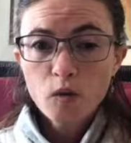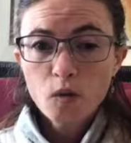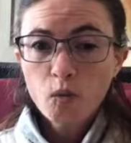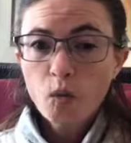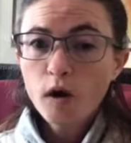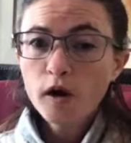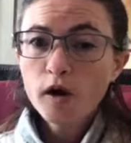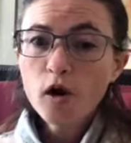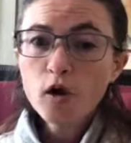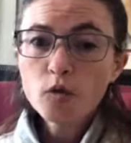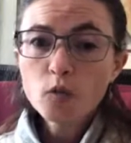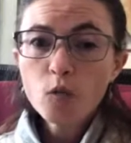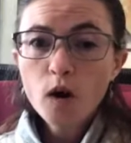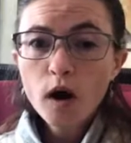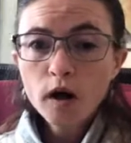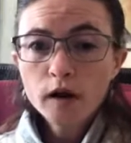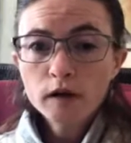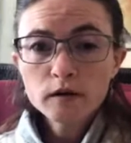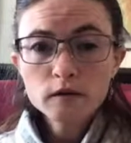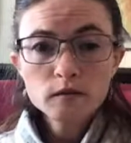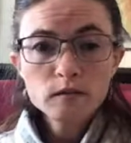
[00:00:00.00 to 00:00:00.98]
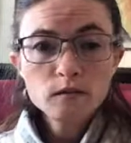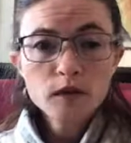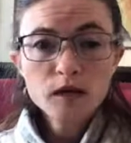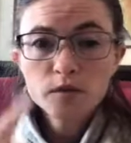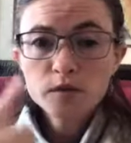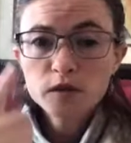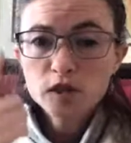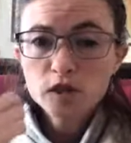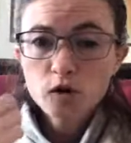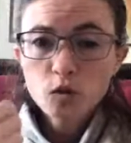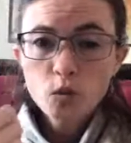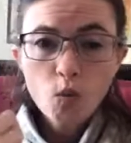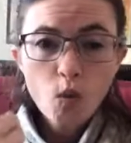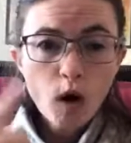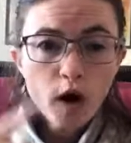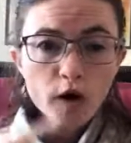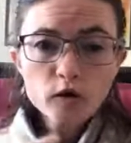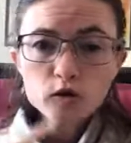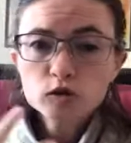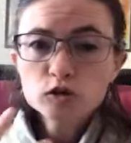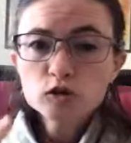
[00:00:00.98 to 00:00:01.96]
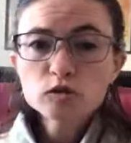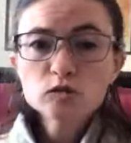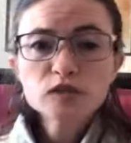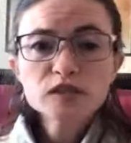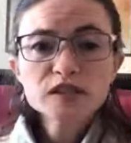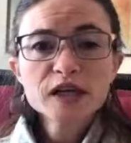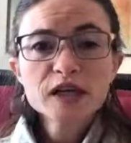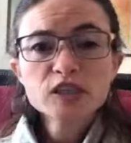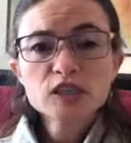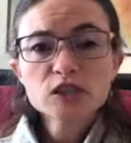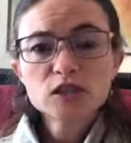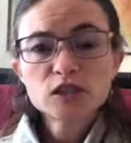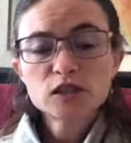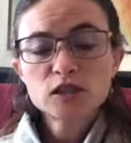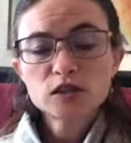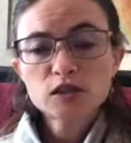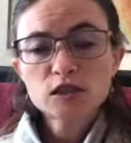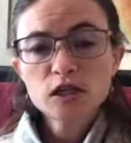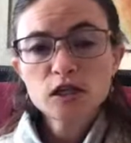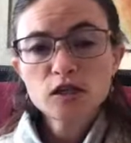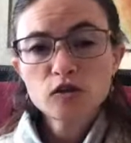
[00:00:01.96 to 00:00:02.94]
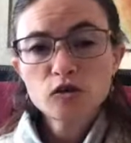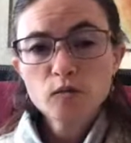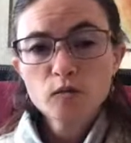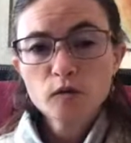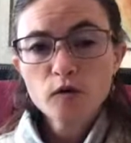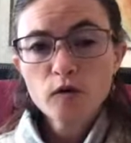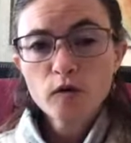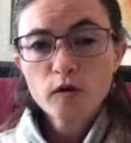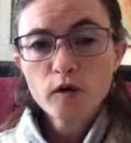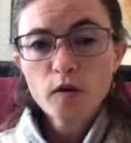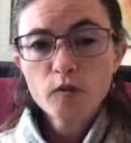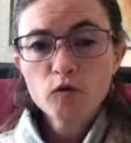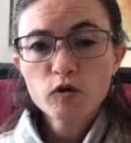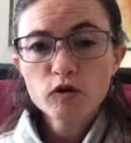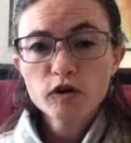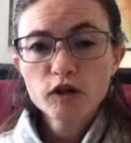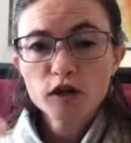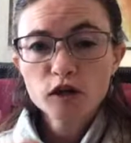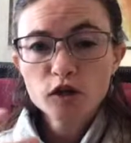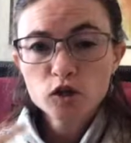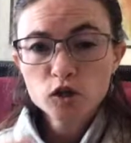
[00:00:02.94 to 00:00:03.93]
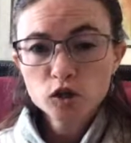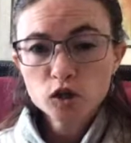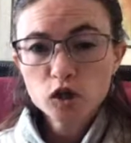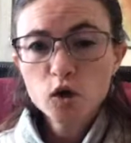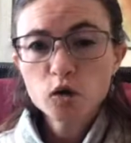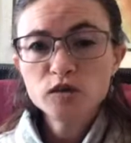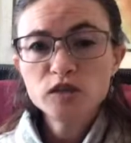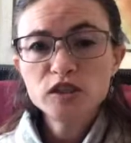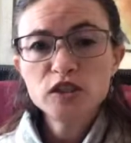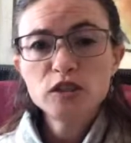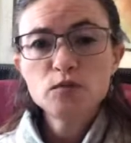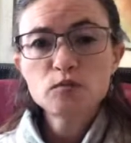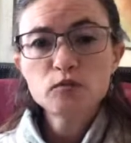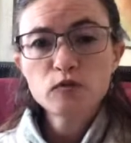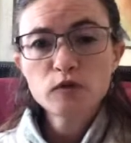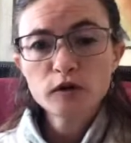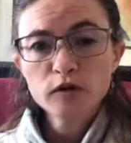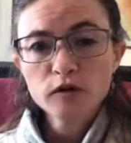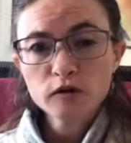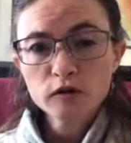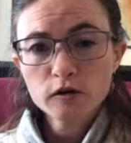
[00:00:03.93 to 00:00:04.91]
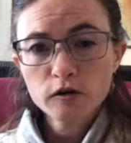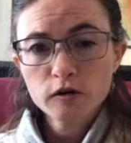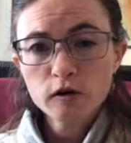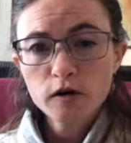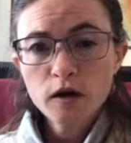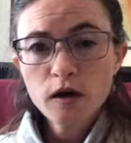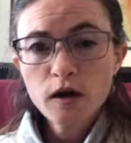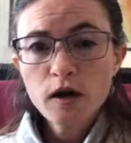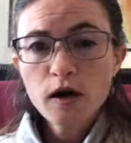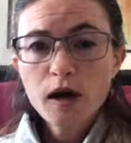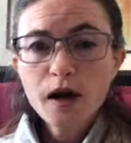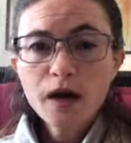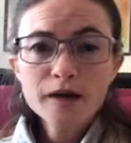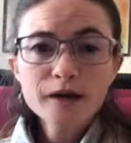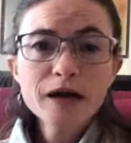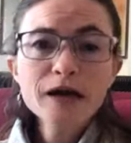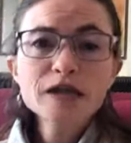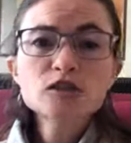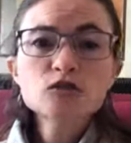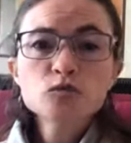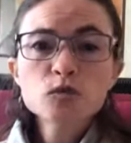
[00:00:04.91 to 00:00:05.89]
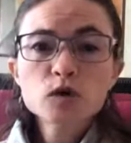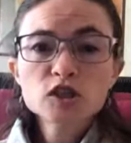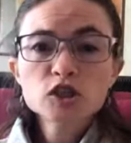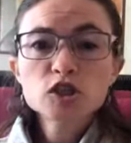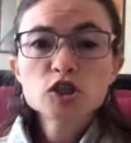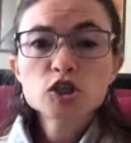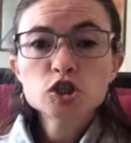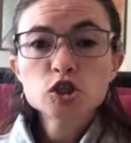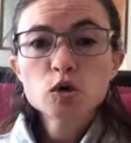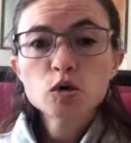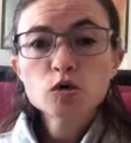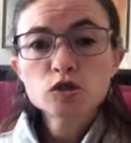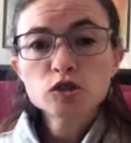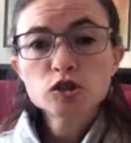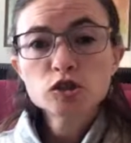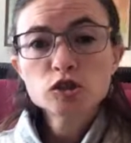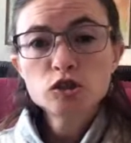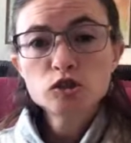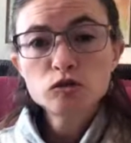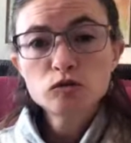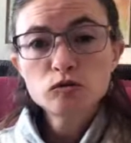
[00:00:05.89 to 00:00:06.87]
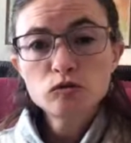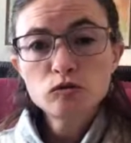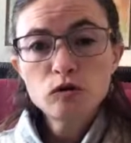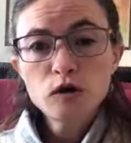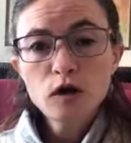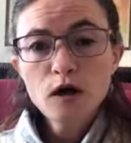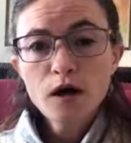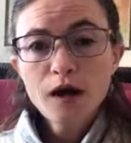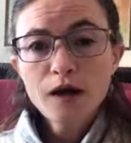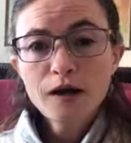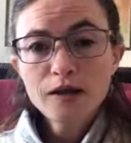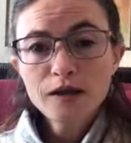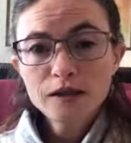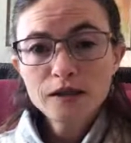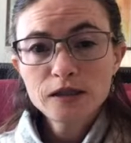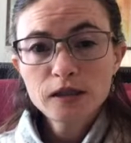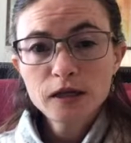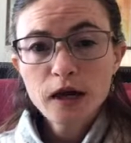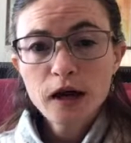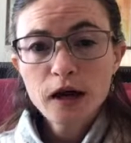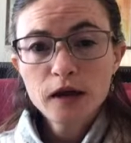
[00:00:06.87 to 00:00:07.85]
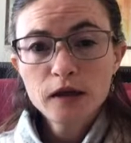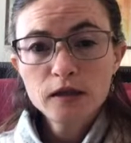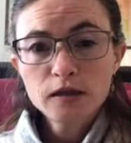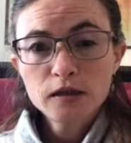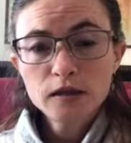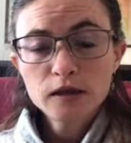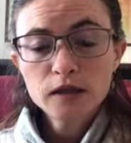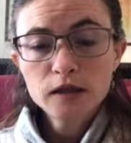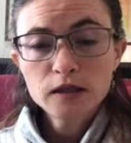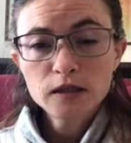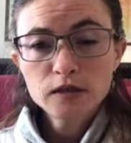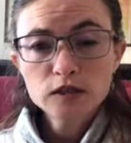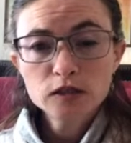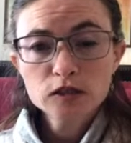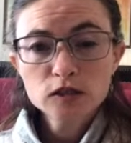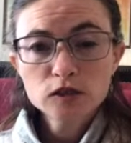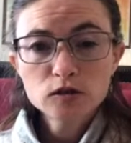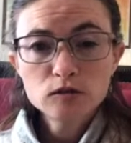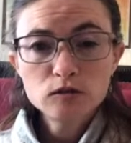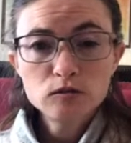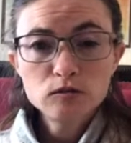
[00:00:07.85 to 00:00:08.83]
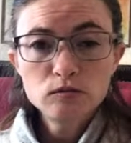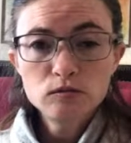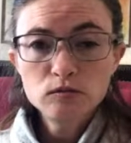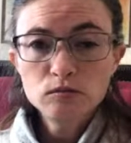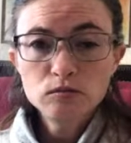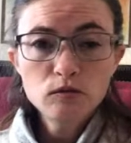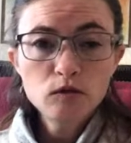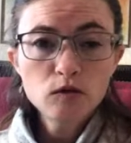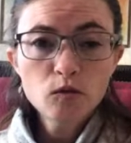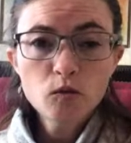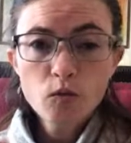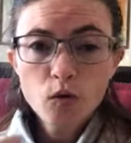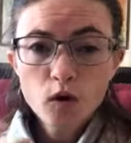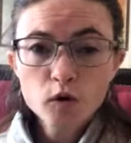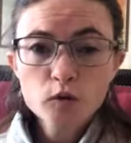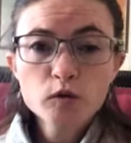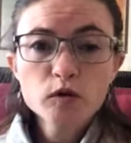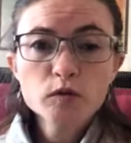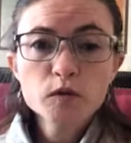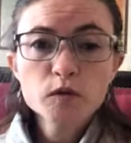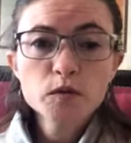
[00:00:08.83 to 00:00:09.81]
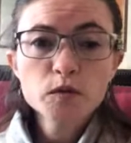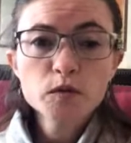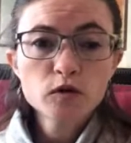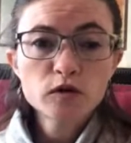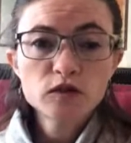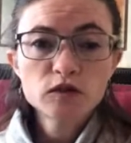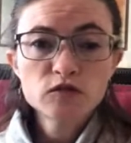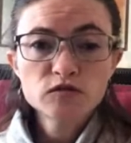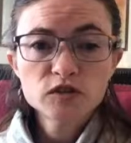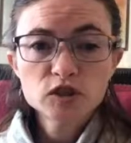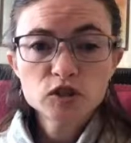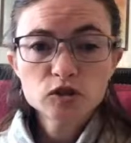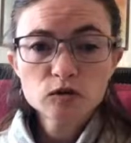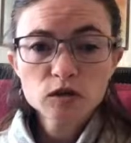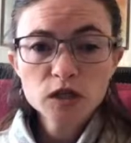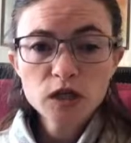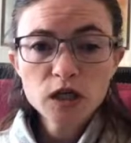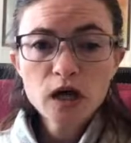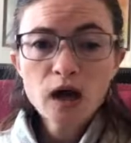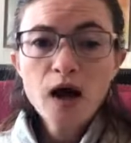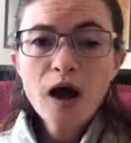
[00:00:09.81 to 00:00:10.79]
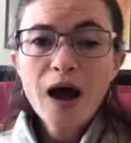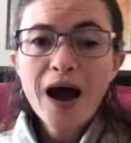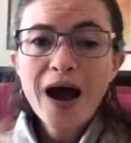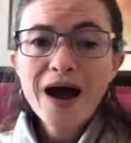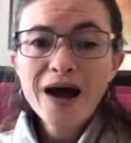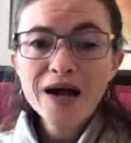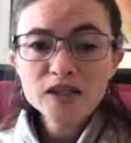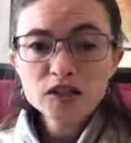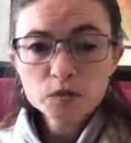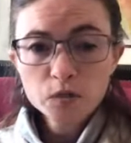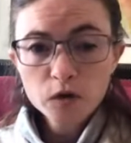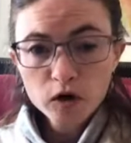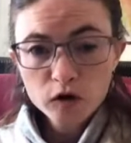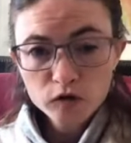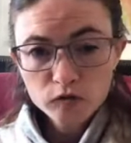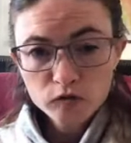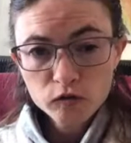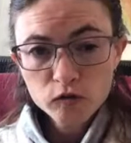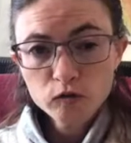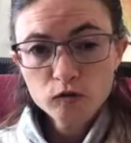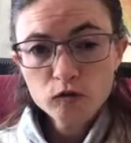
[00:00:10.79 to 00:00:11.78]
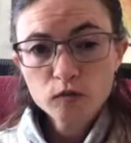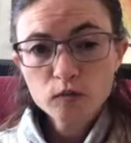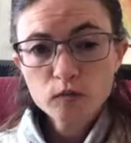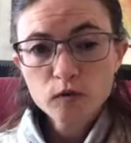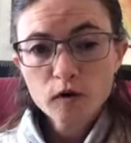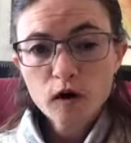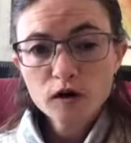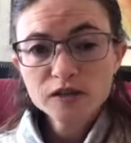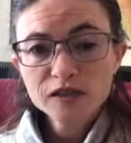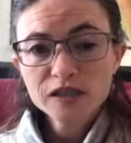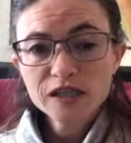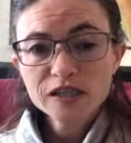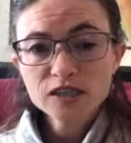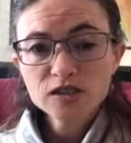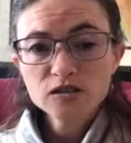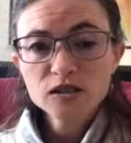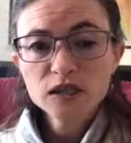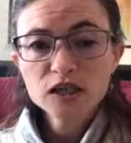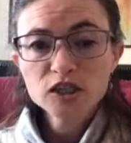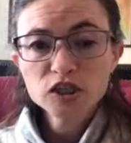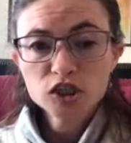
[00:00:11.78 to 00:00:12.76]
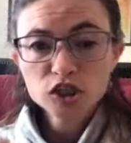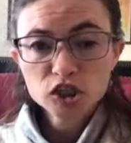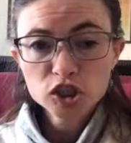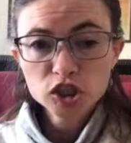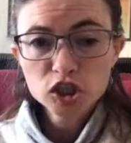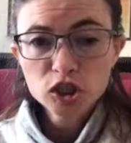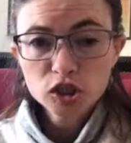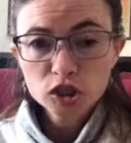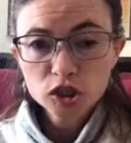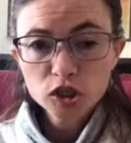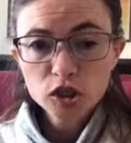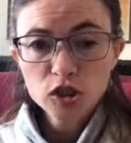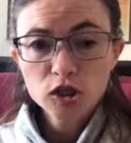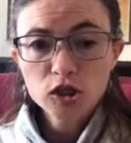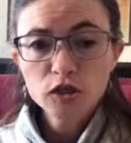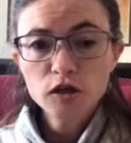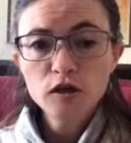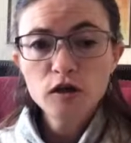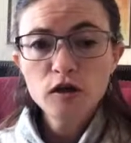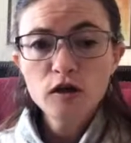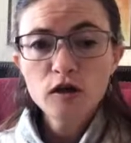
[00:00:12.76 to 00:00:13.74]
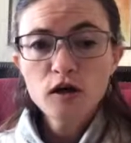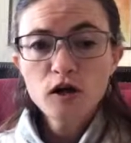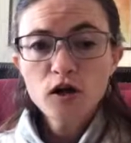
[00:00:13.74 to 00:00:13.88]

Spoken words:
one on one, maybe 1 or 2 sessions in the program where they could go deep with her. And that's what she chose to do in the end, is to work with people individually as part of the group process so that she could